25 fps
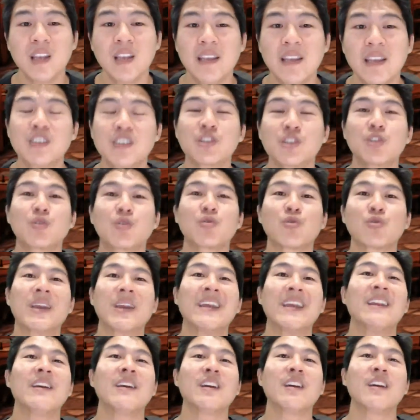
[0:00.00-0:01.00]
It's
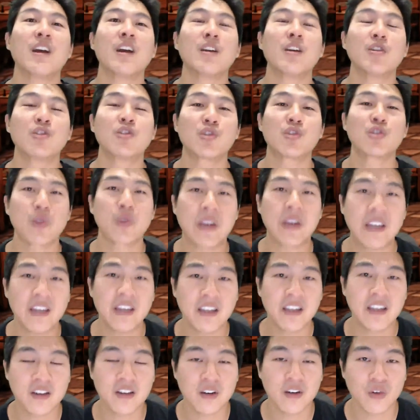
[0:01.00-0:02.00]
creating
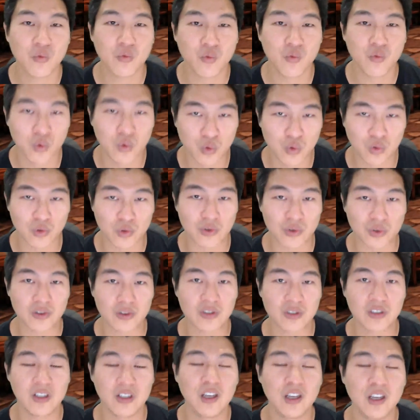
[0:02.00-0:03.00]
trading
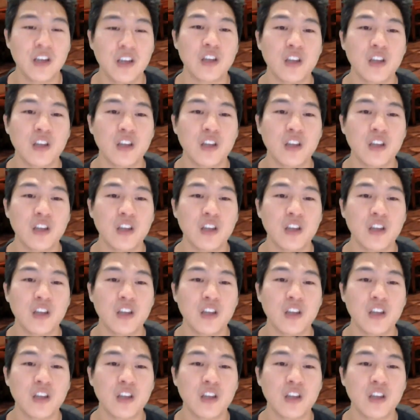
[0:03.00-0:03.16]
rules.